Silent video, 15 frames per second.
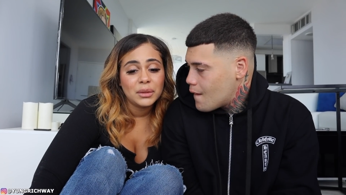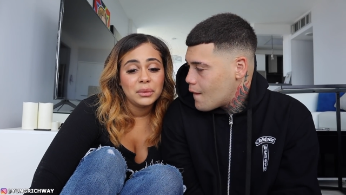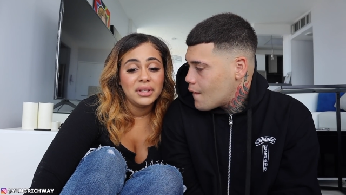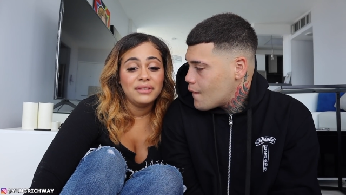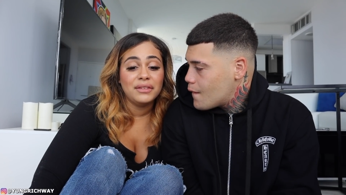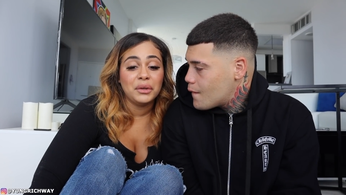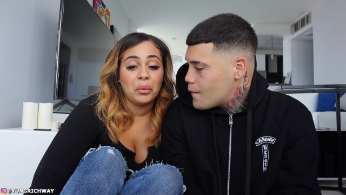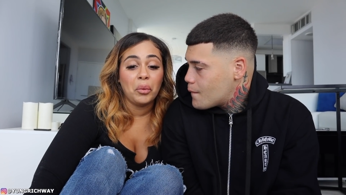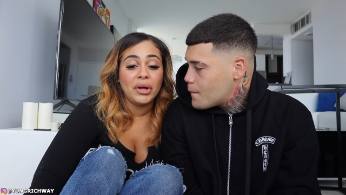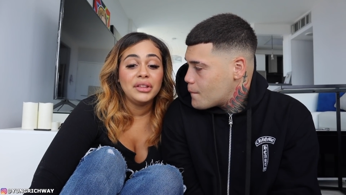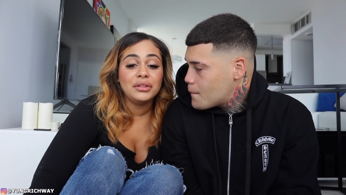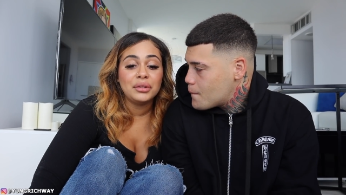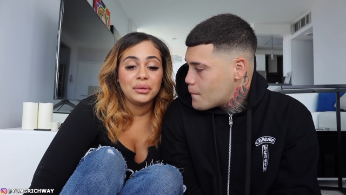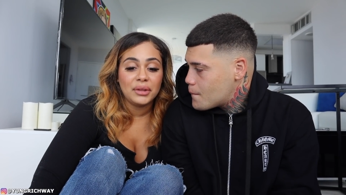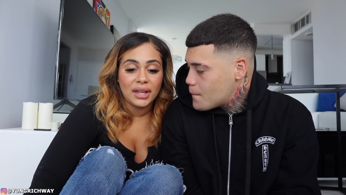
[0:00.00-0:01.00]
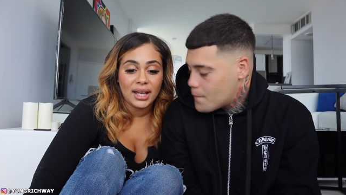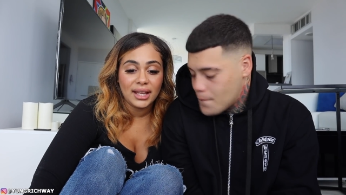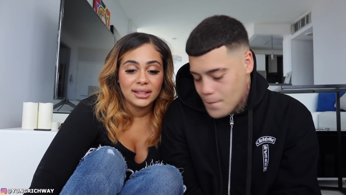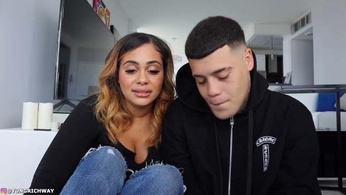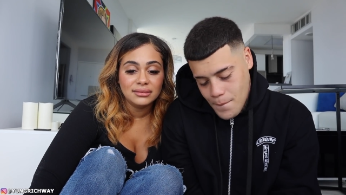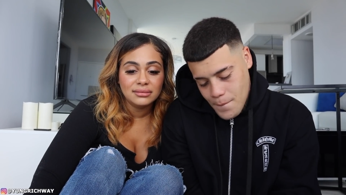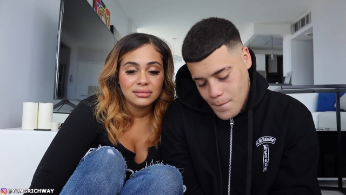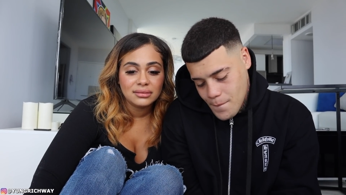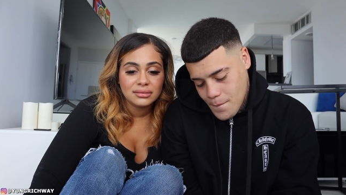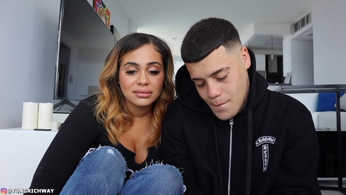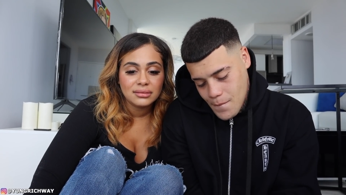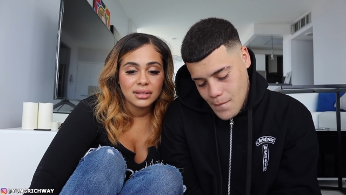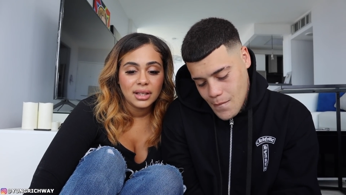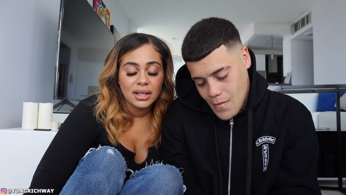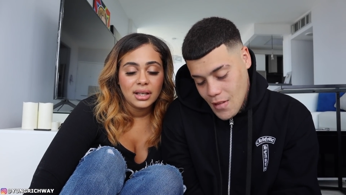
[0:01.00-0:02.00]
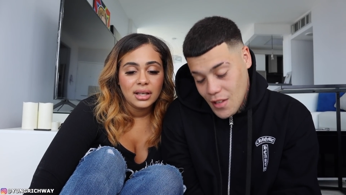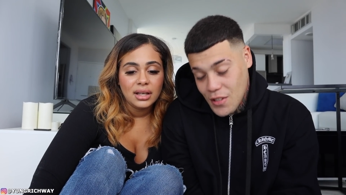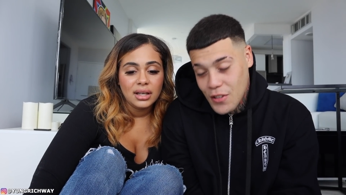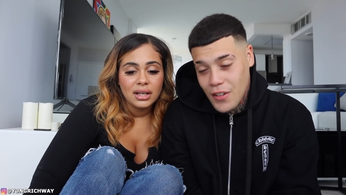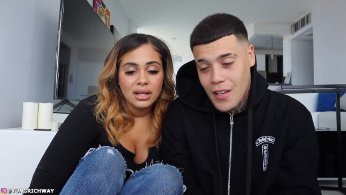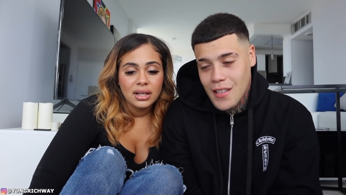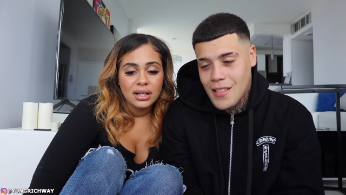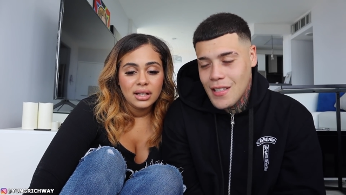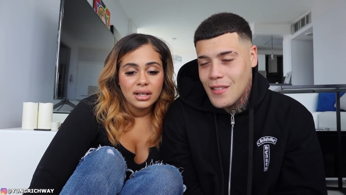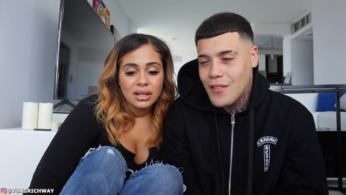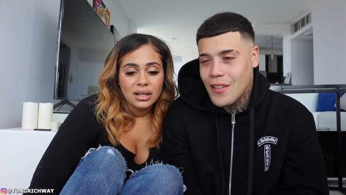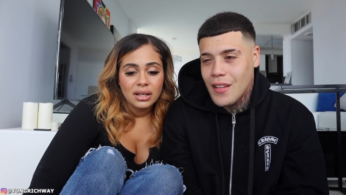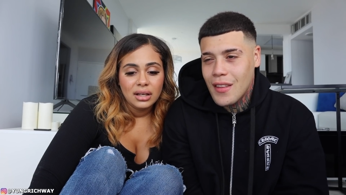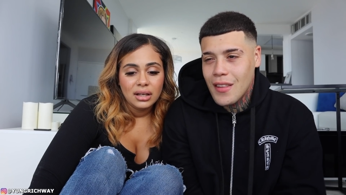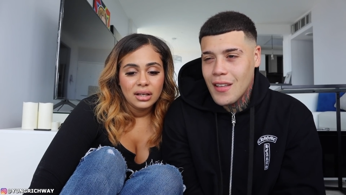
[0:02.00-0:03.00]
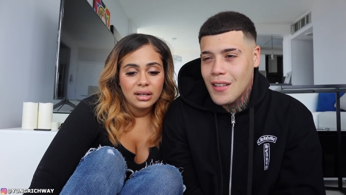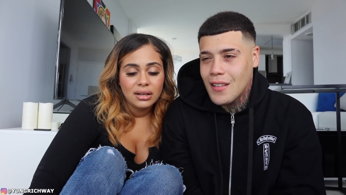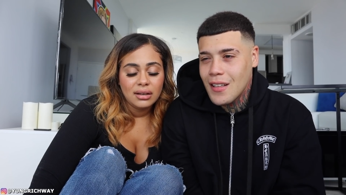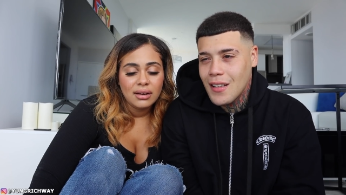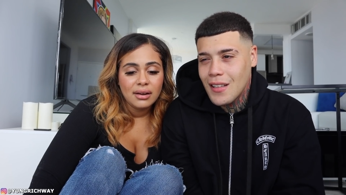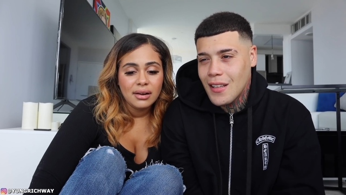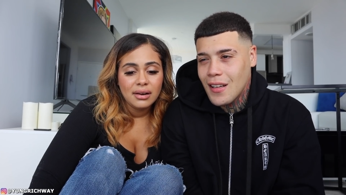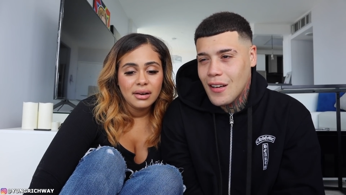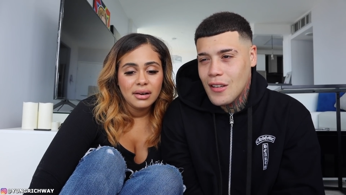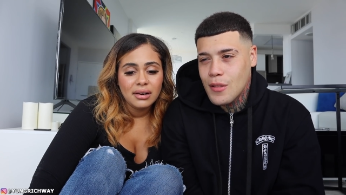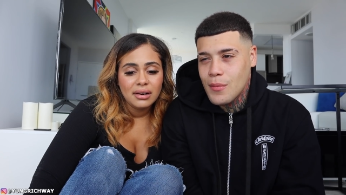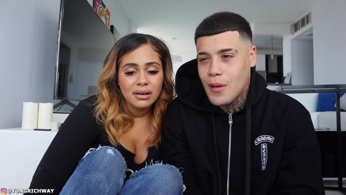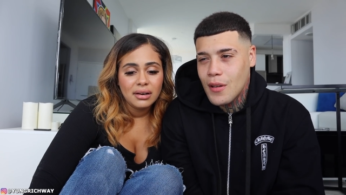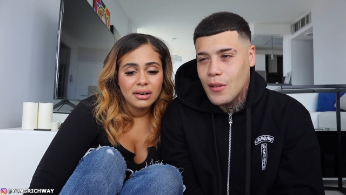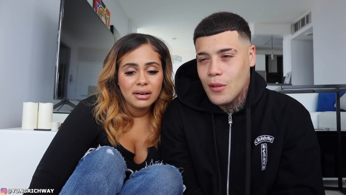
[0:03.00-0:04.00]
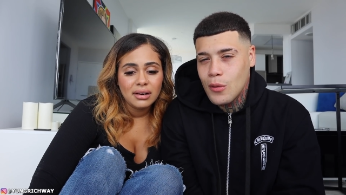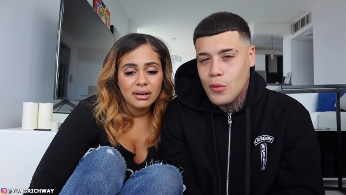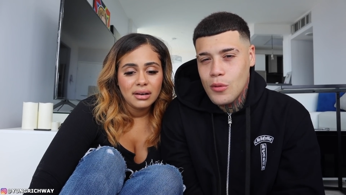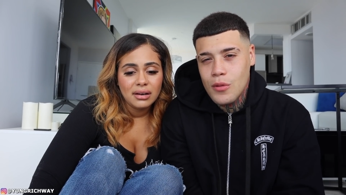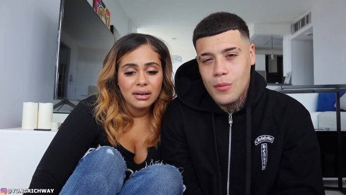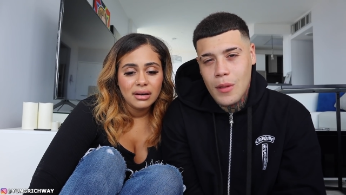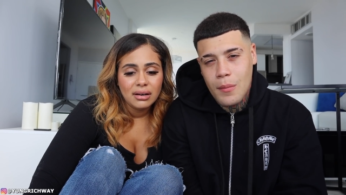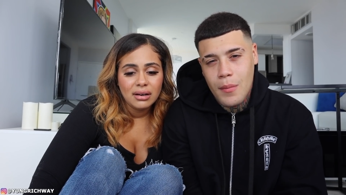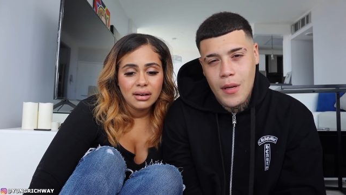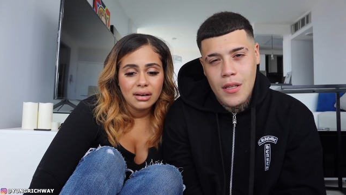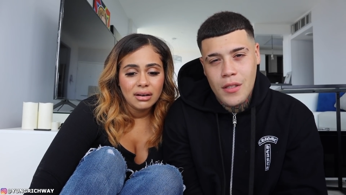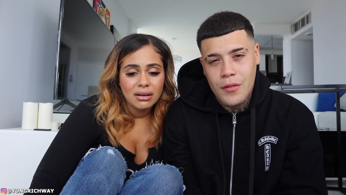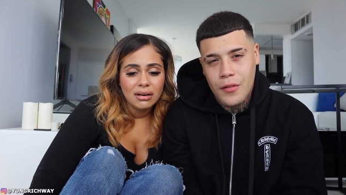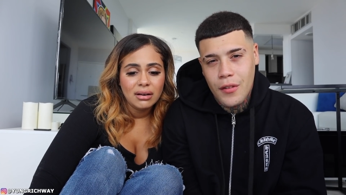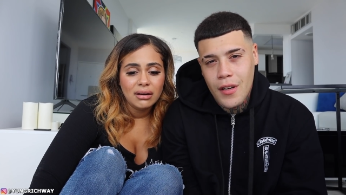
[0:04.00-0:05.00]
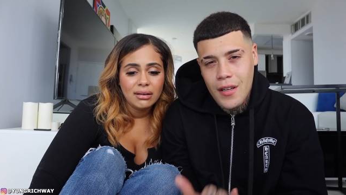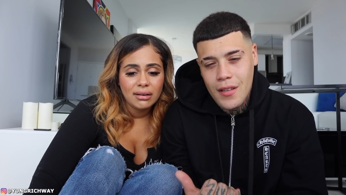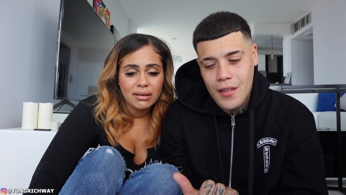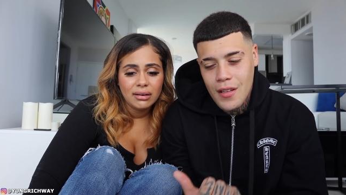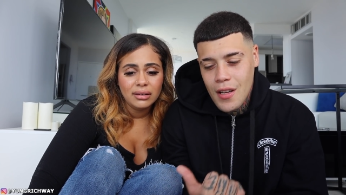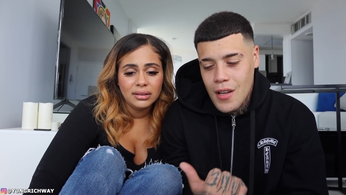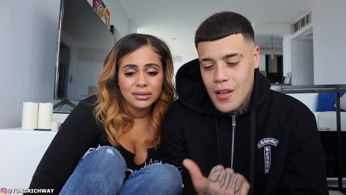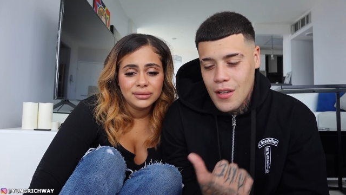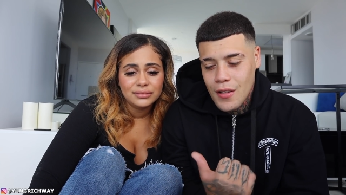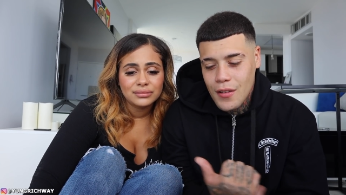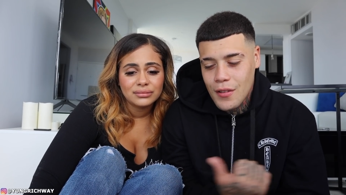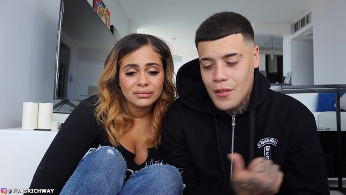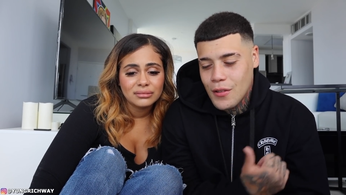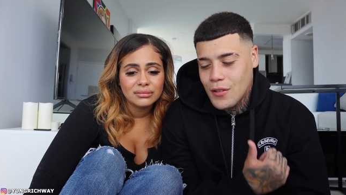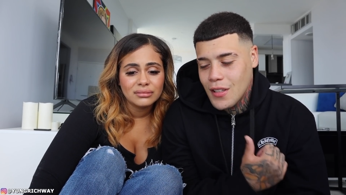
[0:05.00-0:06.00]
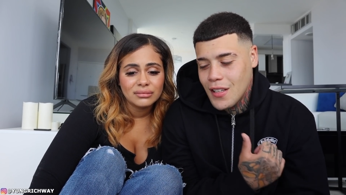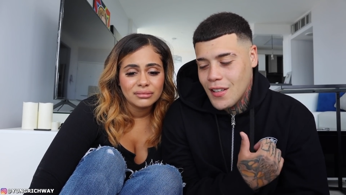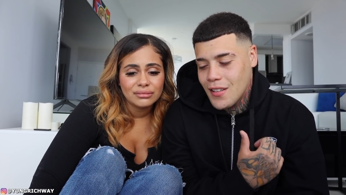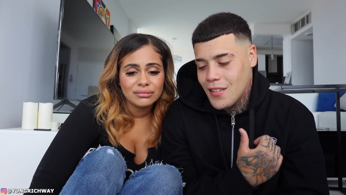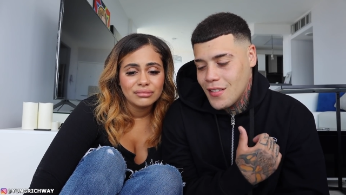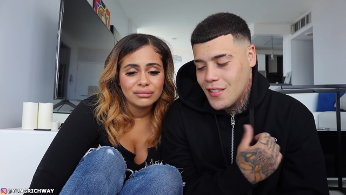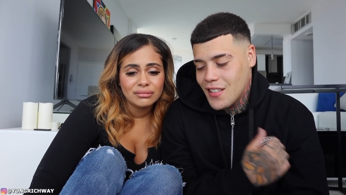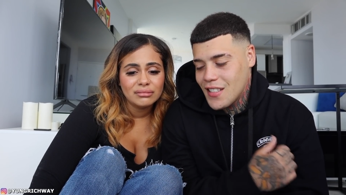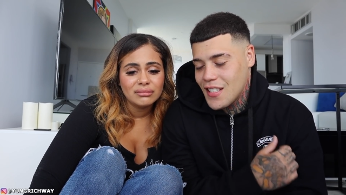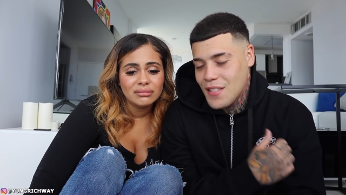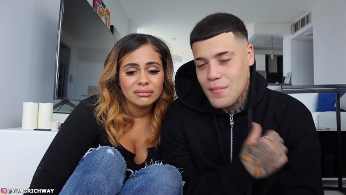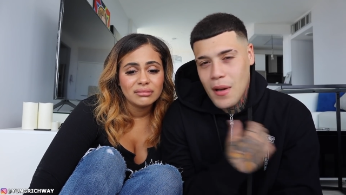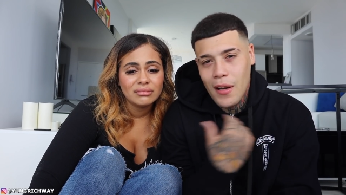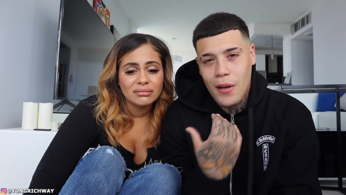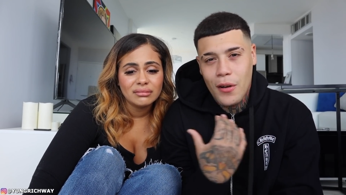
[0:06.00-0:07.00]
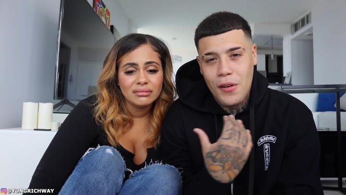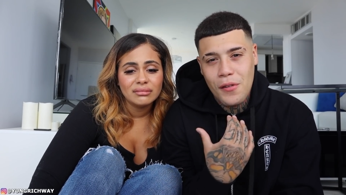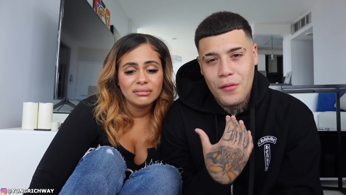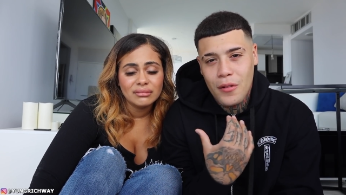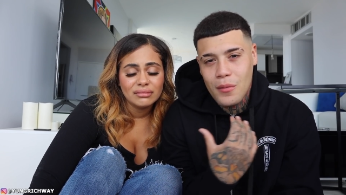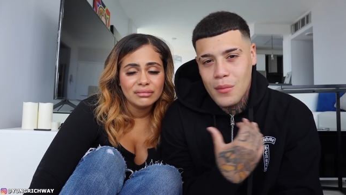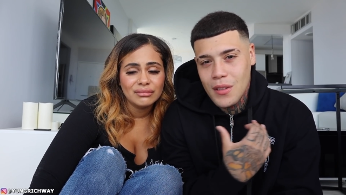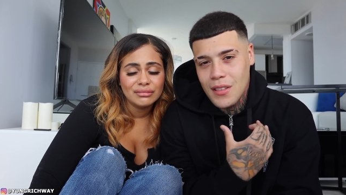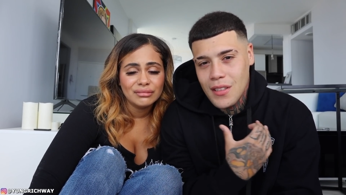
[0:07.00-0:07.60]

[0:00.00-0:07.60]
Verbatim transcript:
Speaker 1: we even went through that.
Speaker 2: It's crazy to even think that like I was about to lose my best friend. You know, like this is my girlfriend,